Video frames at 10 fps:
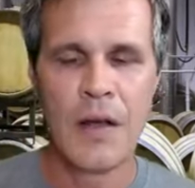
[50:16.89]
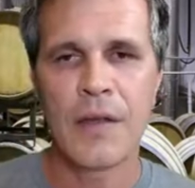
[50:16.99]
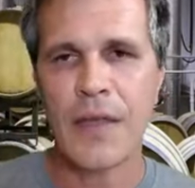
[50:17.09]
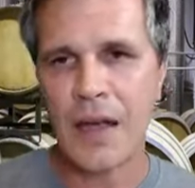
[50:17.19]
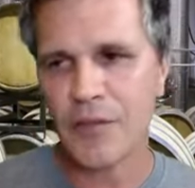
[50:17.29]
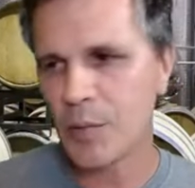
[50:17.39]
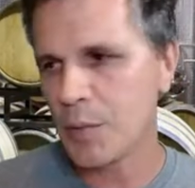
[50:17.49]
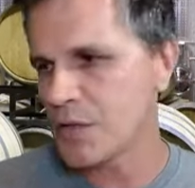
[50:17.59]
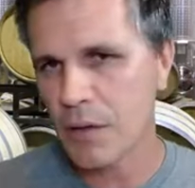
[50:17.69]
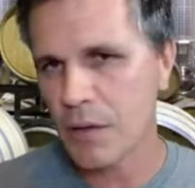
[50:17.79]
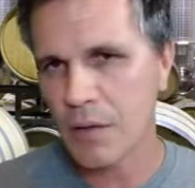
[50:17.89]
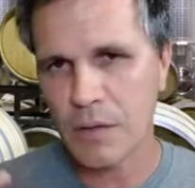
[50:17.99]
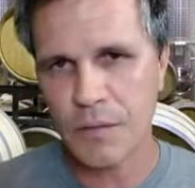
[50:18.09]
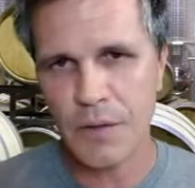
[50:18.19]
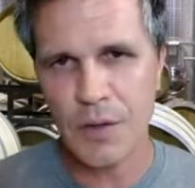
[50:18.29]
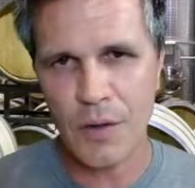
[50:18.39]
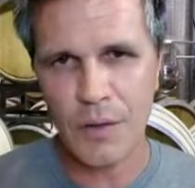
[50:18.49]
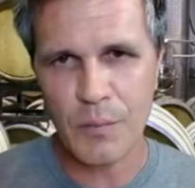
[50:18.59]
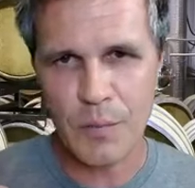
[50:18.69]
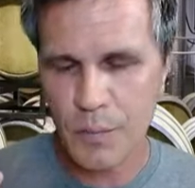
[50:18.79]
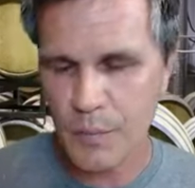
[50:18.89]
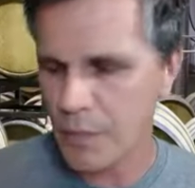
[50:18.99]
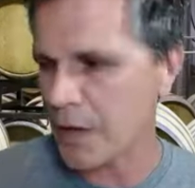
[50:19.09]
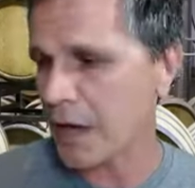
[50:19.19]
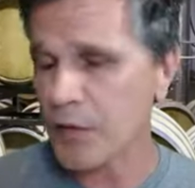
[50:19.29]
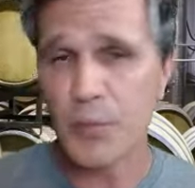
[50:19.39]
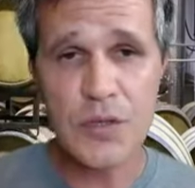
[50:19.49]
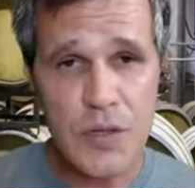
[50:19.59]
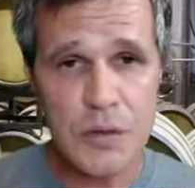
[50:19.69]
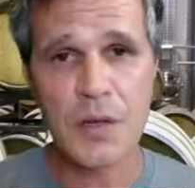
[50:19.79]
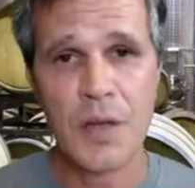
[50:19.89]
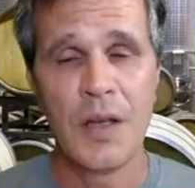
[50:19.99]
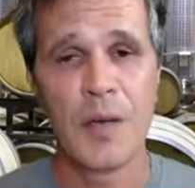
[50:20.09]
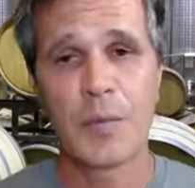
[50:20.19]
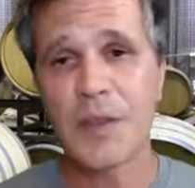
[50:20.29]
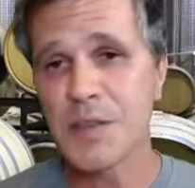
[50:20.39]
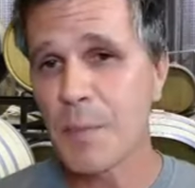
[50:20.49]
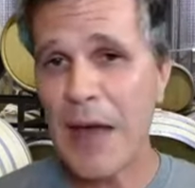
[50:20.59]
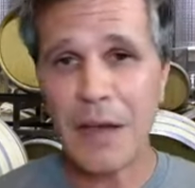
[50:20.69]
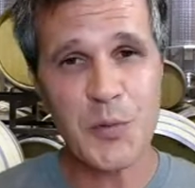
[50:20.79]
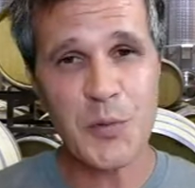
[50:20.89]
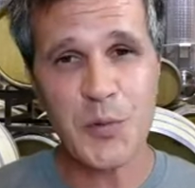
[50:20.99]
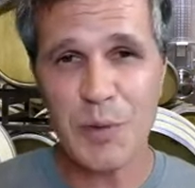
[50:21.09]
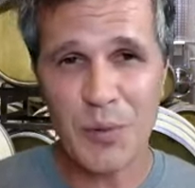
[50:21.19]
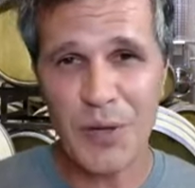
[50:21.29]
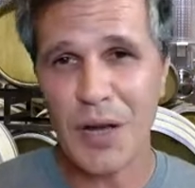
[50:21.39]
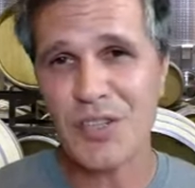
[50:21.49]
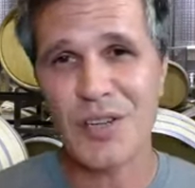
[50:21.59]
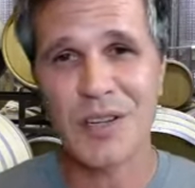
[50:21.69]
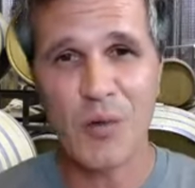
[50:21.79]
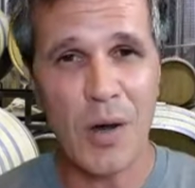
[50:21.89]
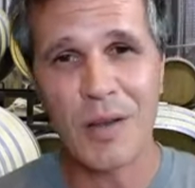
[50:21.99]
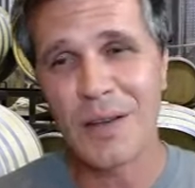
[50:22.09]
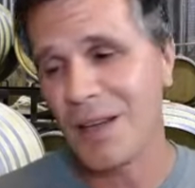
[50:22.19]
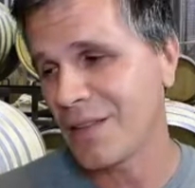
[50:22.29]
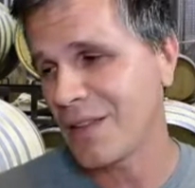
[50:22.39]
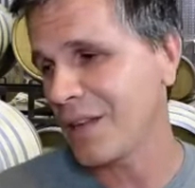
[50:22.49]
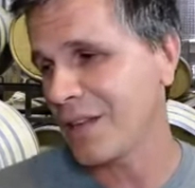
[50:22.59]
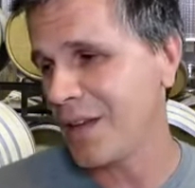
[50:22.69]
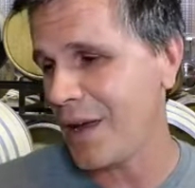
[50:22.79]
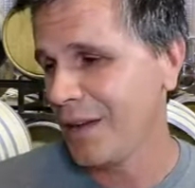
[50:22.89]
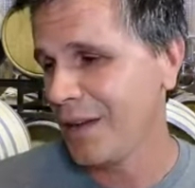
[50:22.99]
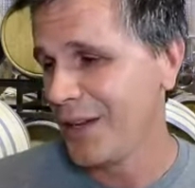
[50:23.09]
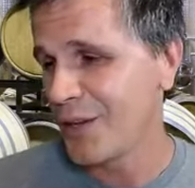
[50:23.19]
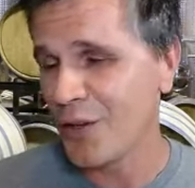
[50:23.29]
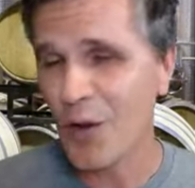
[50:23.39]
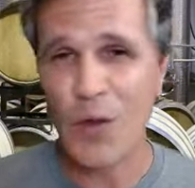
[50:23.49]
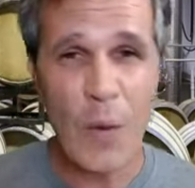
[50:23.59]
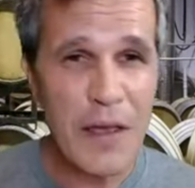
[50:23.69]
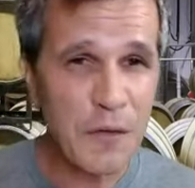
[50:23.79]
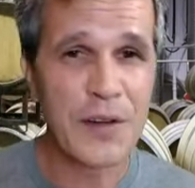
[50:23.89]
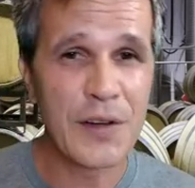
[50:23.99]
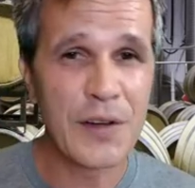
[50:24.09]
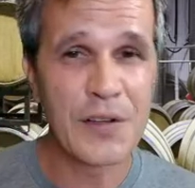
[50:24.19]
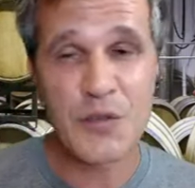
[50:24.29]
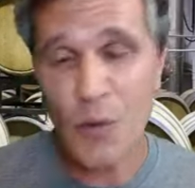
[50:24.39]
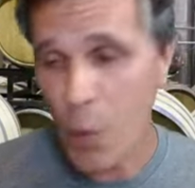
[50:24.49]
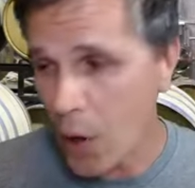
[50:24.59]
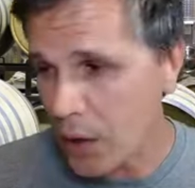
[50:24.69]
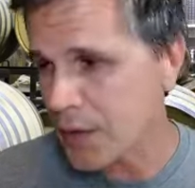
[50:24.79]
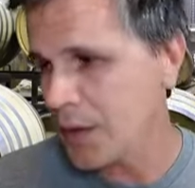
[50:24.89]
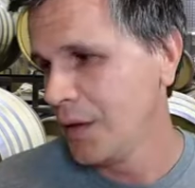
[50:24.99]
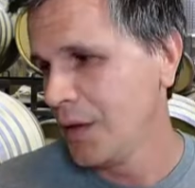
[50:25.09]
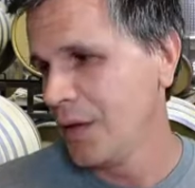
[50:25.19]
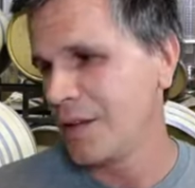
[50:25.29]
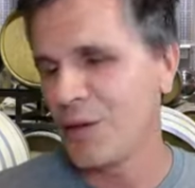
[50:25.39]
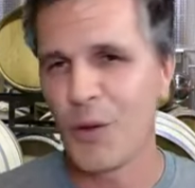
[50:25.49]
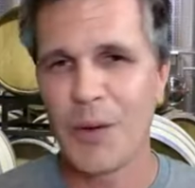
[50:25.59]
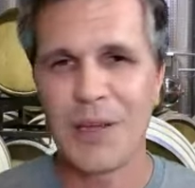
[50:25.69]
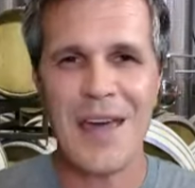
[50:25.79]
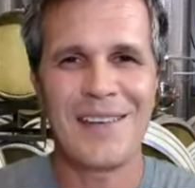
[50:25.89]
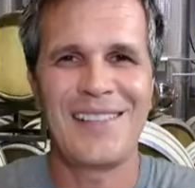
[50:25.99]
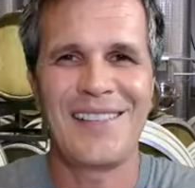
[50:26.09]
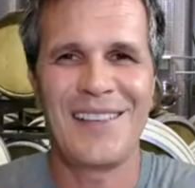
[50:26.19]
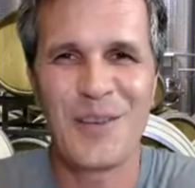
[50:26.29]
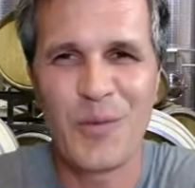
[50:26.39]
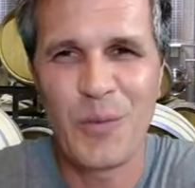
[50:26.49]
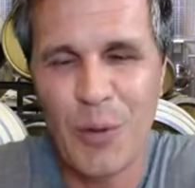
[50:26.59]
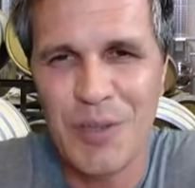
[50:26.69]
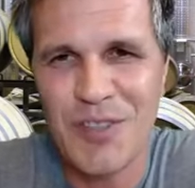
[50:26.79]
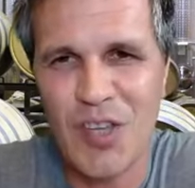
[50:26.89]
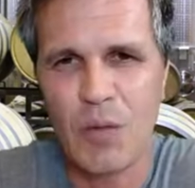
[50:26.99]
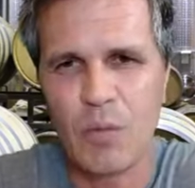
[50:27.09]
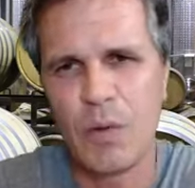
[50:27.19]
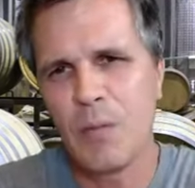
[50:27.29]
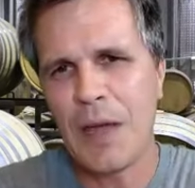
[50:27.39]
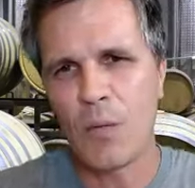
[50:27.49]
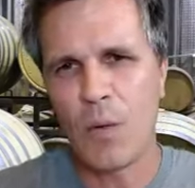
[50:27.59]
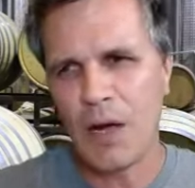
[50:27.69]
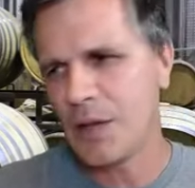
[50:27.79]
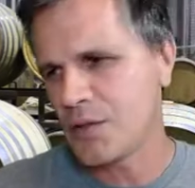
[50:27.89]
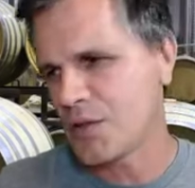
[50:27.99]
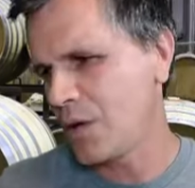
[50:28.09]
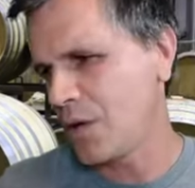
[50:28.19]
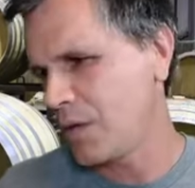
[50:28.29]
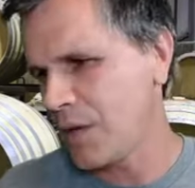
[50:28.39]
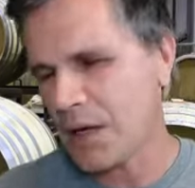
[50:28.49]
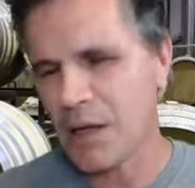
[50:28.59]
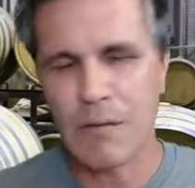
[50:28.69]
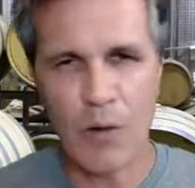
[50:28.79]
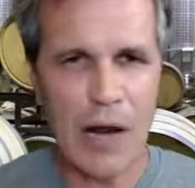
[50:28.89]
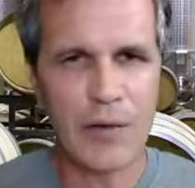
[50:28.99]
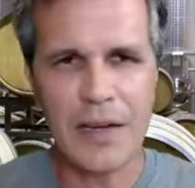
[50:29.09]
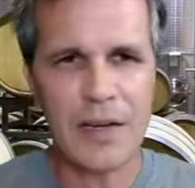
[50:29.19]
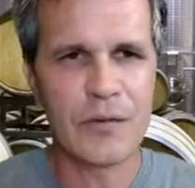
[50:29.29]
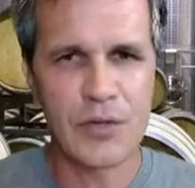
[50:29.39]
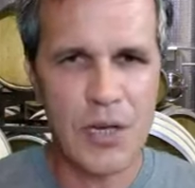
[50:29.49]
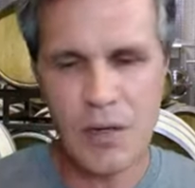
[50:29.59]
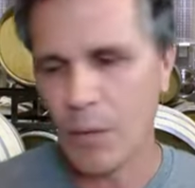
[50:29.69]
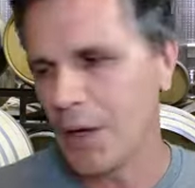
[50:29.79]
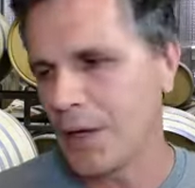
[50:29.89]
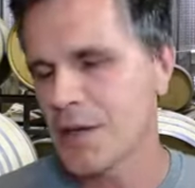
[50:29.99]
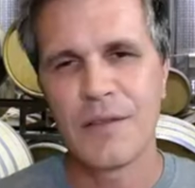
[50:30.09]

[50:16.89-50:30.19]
They have to be sort of you know they have to produce, but there's a balance between production and quality. At the end of the day, you know the way forward is through quality you know, again, you know, we always say we make wines, you know, that can rival any Virginia wines.